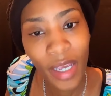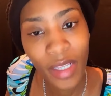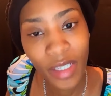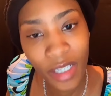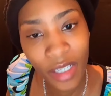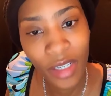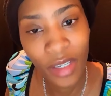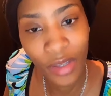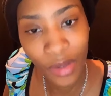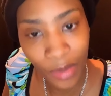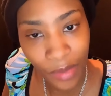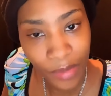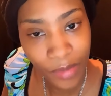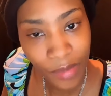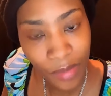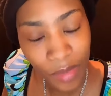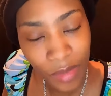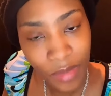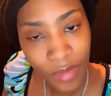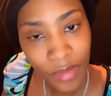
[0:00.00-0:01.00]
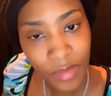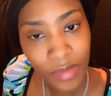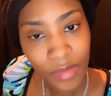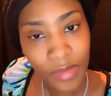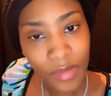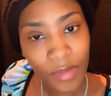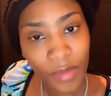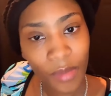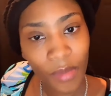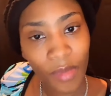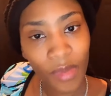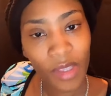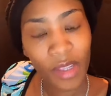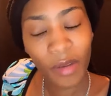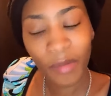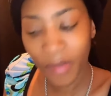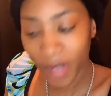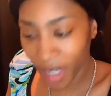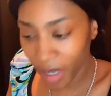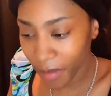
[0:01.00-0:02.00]
big to you.
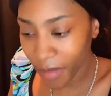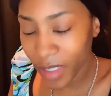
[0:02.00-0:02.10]
Them